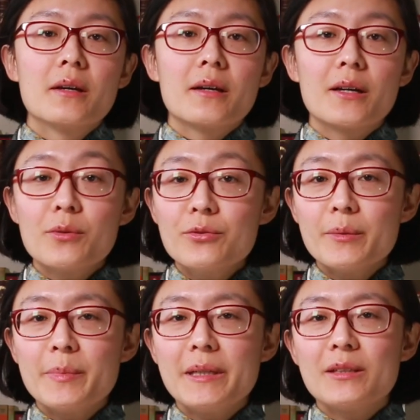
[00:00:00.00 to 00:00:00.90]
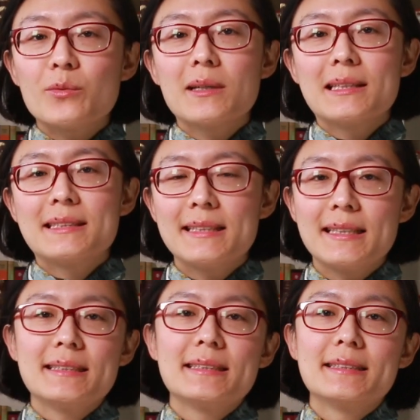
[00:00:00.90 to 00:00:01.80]
I won't repeat what I
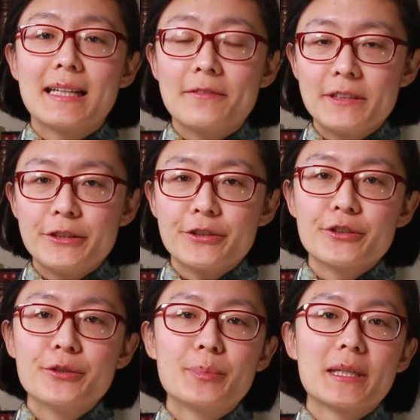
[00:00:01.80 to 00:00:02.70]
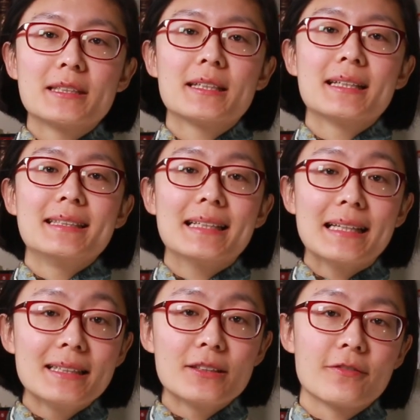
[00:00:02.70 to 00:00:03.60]
said in that video, but at the
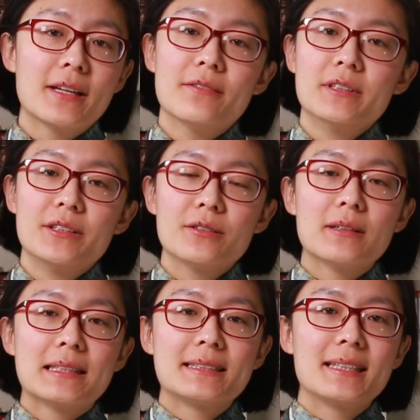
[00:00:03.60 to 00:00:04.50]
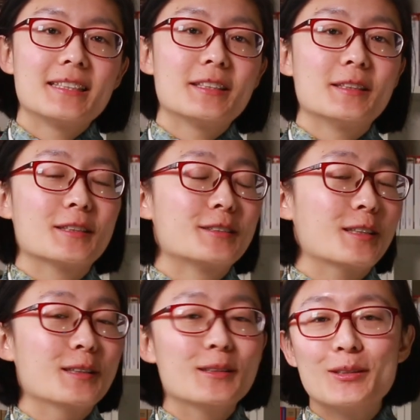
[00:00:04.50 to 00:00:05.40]
end of that video I said there's a
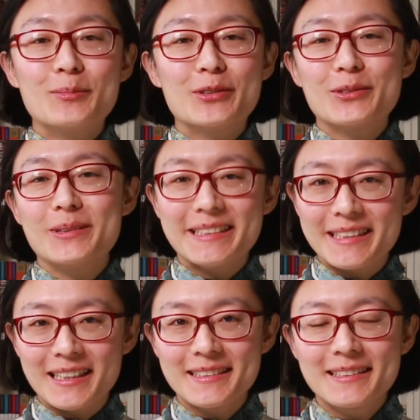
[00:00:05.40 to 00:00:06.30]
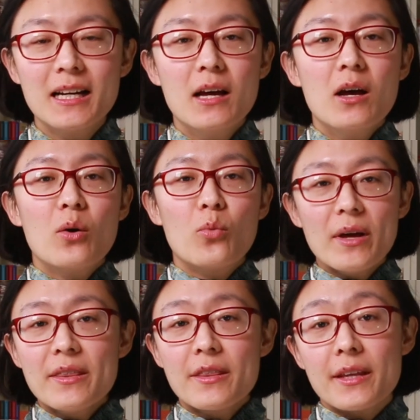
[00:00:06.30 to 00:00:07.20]
lot more to discuss.
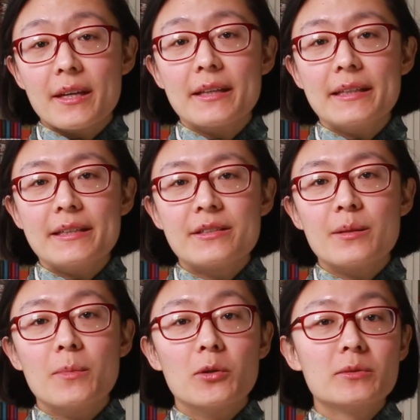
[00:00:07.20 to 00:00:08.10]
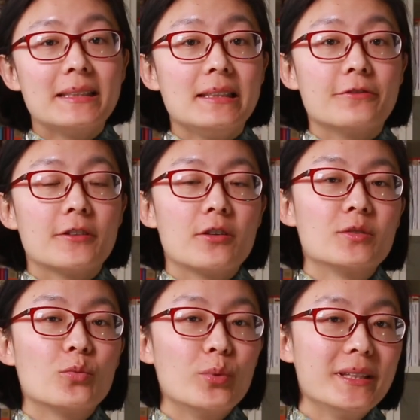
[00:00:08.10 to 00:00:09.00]
One thing is the motif of
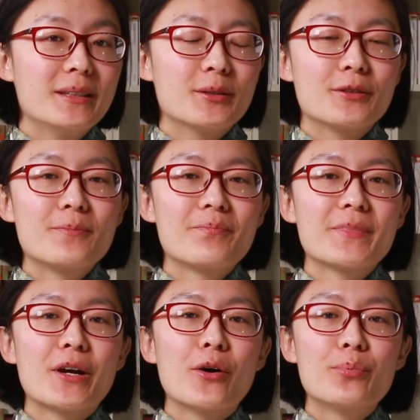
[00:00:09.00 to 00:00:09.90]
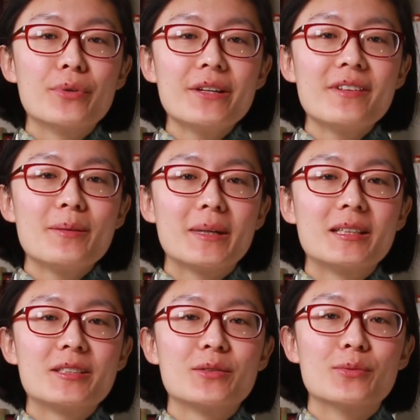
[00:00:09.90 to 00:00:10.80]
the window. I'll briefly
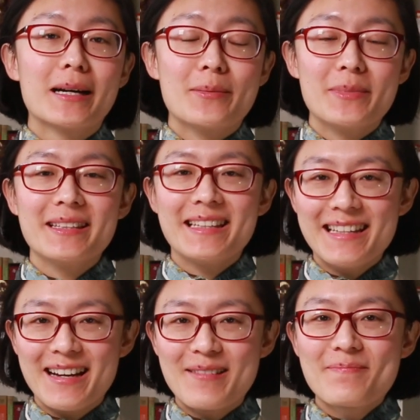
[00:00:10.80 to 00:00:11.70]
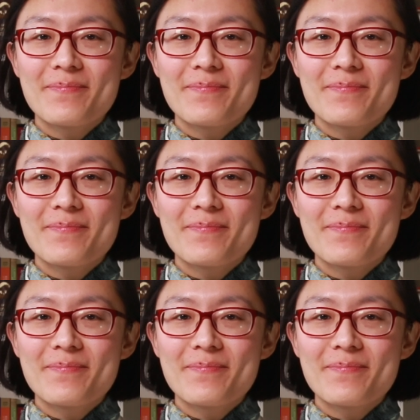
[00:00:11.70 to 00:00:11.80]
mention what I mean here.